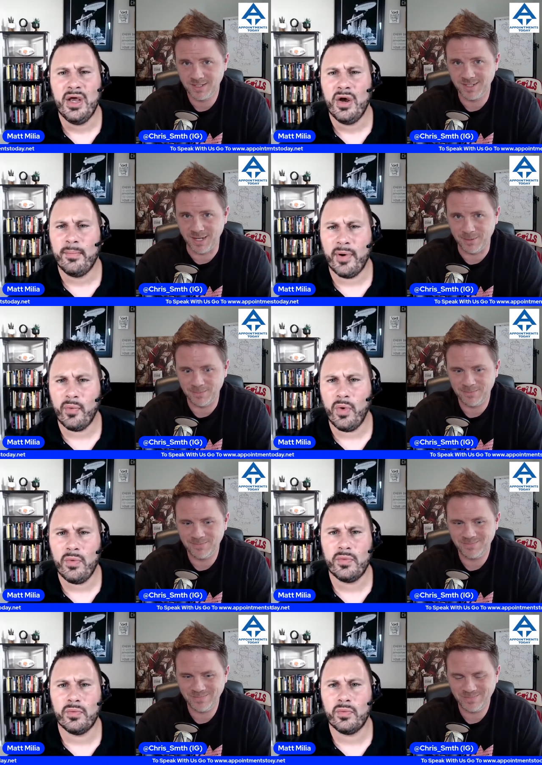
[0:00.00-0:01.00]
Speaker 1: Yeah.
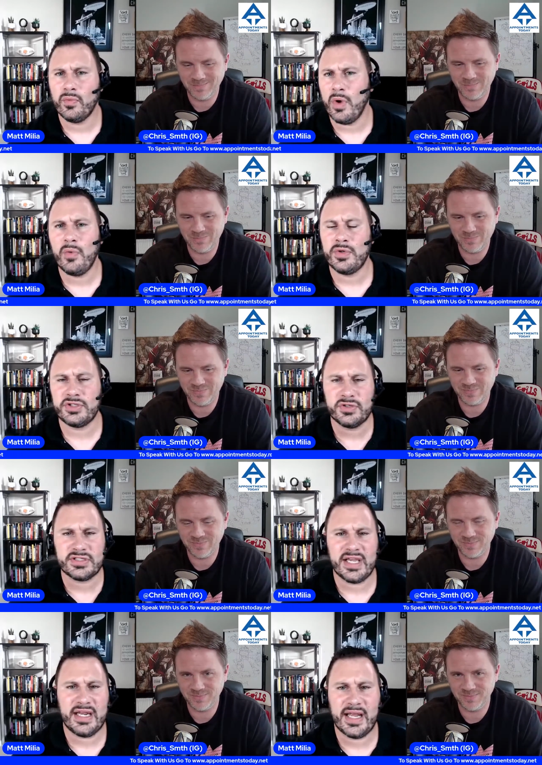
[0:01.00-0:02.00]
What, what would you
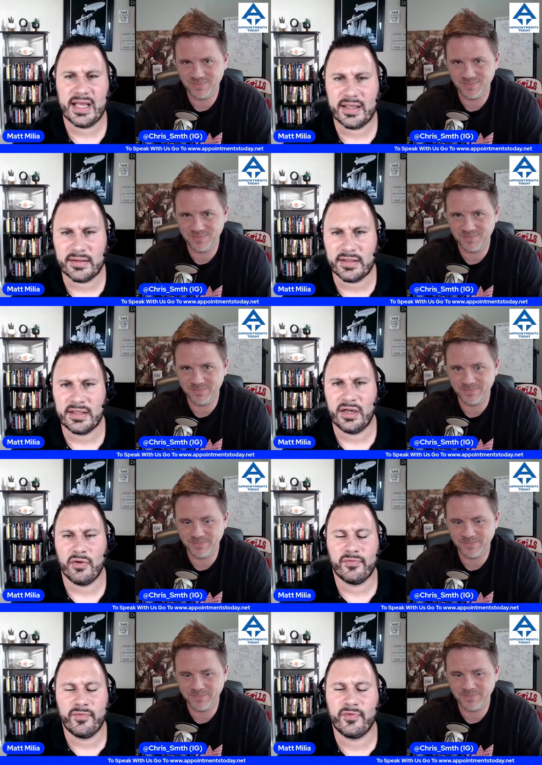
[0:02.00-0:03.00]
say to, you
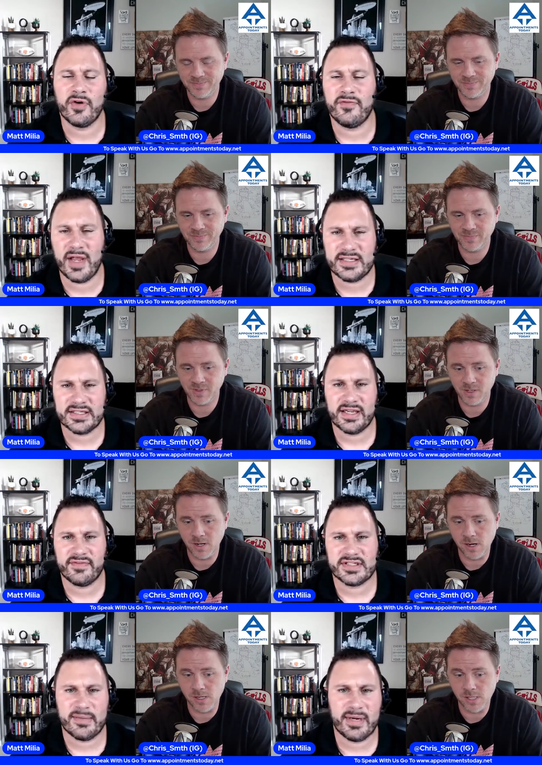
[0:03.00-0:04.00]
know, for advice to give
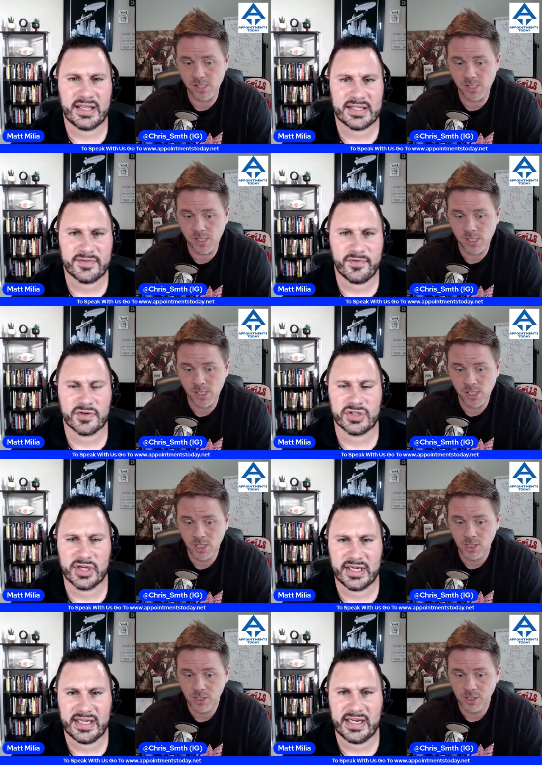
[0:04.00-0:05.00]
to somebody that's first
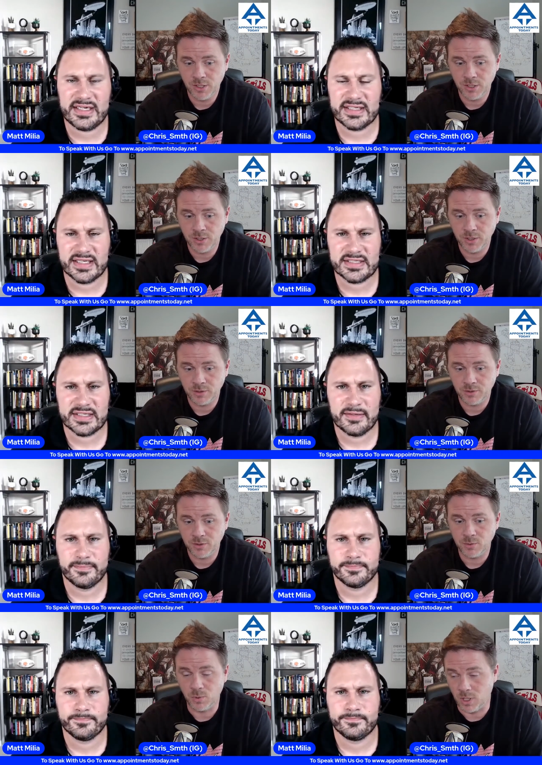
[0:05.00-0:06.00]
looking to get into this?
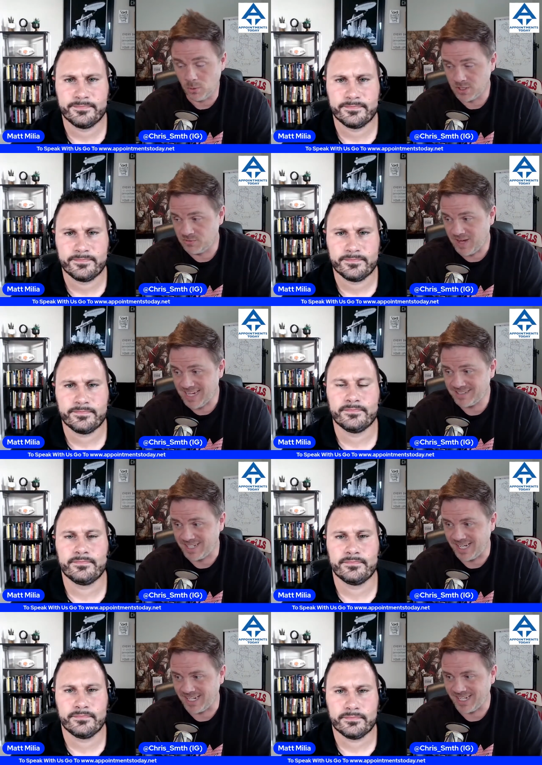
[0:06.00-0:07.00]
Speaker 2: Well, what's
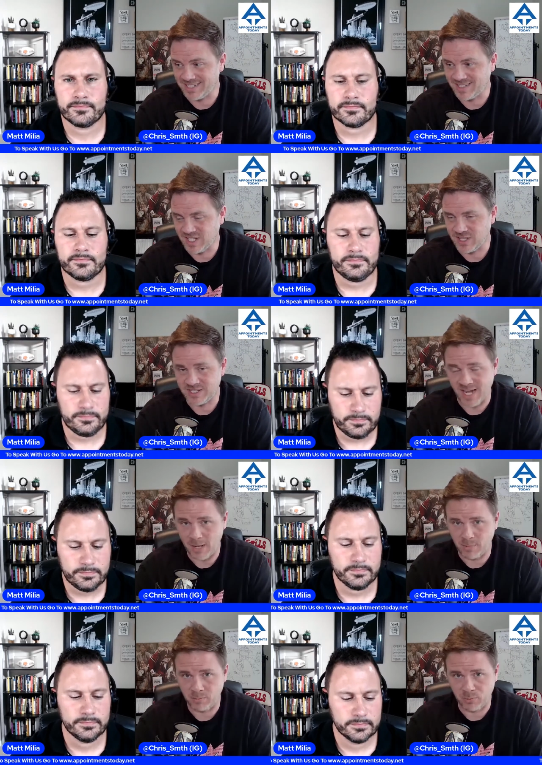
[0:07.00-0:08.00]
fascinating is that the
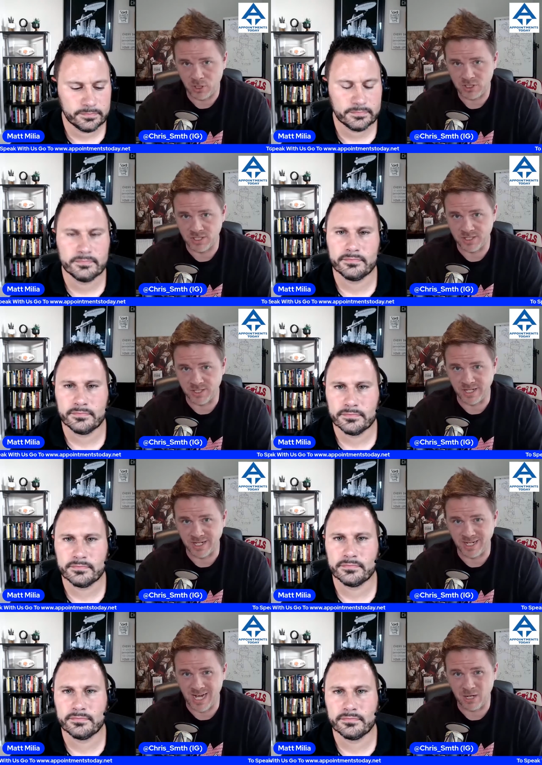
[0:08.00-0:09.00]
type of person
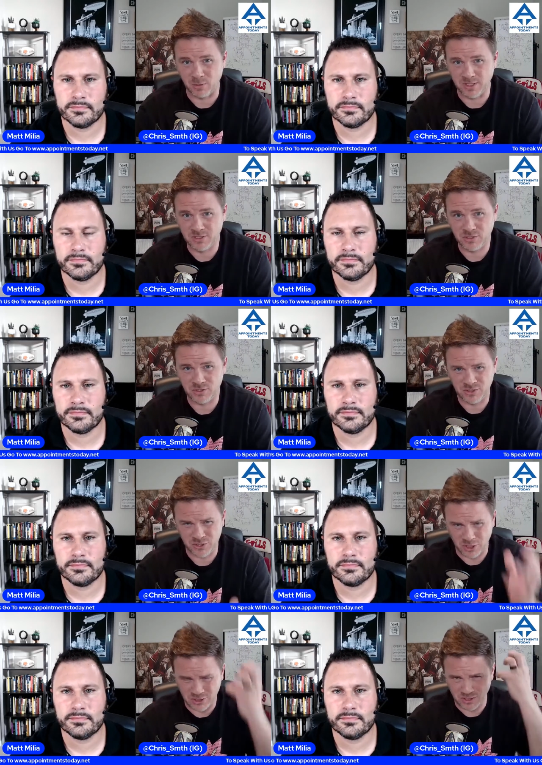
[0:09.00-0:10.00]
that I would
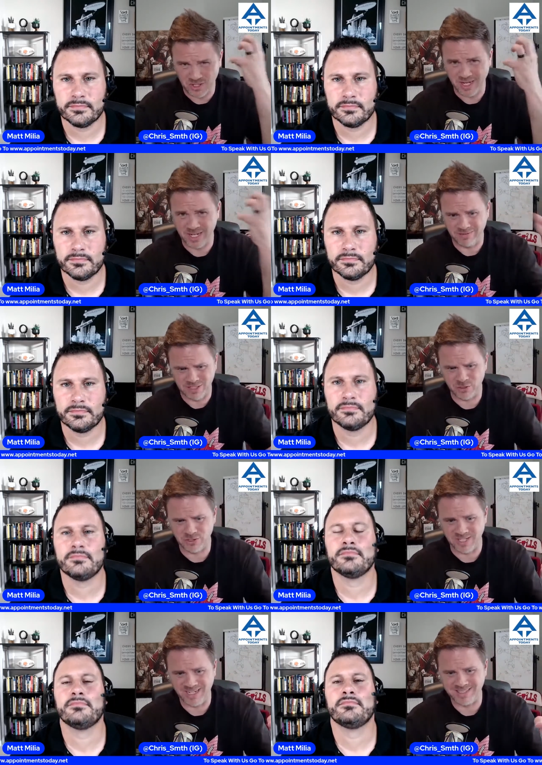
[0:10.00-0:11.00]
start to think of as you
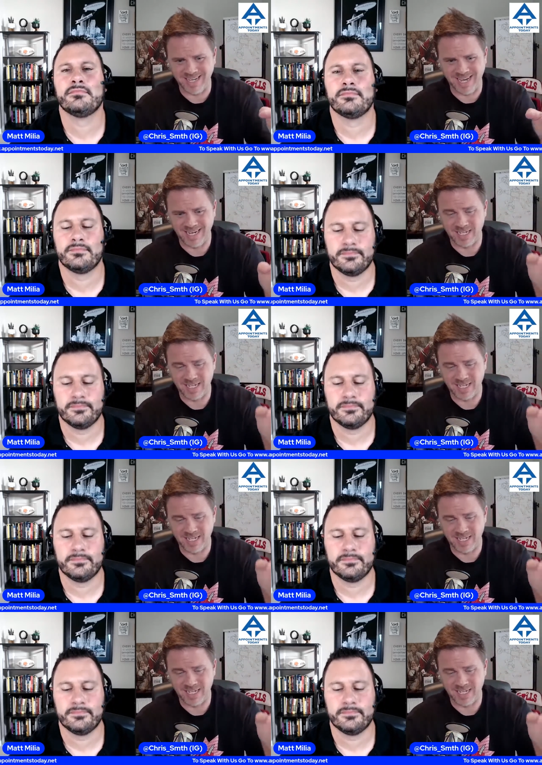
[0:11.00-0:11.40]
said that,